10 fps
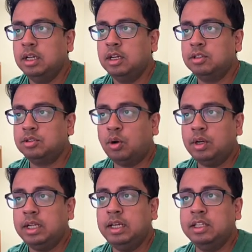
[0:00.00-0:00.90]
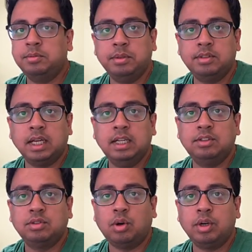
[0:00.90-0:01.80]
Sorting is basically
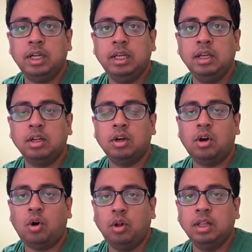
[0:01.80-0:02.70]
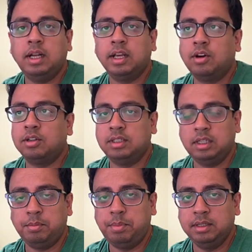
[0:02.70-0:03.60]
sorting all the records that
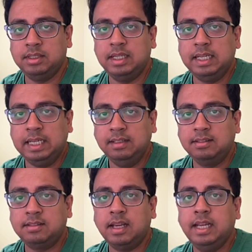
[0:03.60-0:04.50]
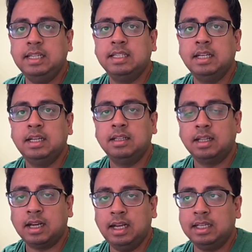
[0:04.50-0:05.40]
are present inside the
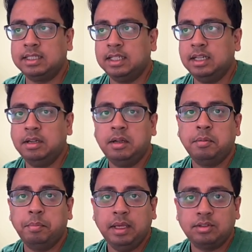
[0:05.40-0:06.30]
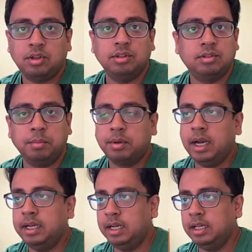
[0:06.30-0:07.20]
collection based on some
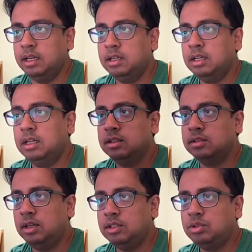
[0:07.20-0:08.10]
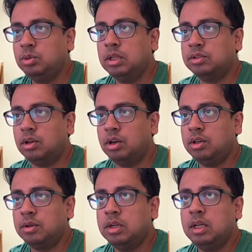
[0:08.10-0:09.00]
criteria. So let's do the sort.
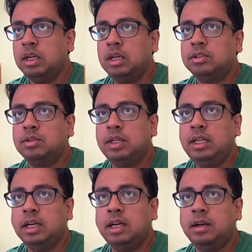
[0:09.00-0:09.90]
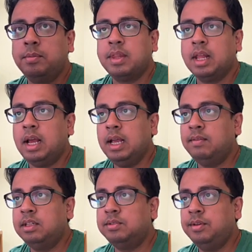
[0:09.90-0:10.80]
So here I
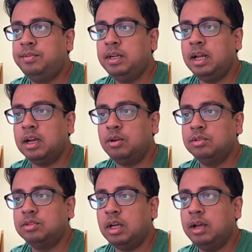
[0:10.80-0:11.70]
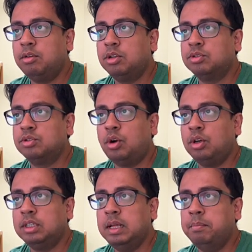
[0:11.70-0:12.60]
have these 15 accounts. I want to
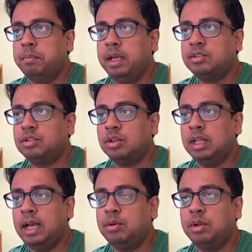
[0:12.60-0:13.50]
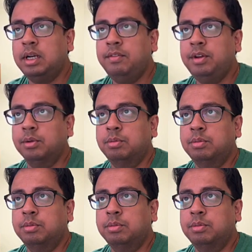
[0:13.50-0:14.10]
sort them based on the annual revenue.